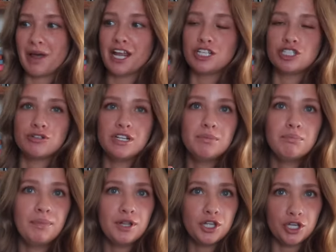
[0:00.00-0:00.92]
by Judy
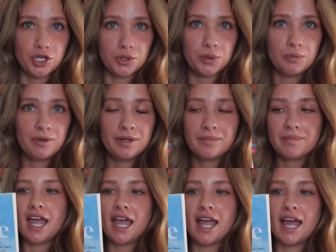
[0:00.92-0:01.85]
Blume.
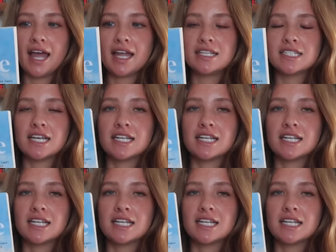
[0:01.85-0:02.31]
And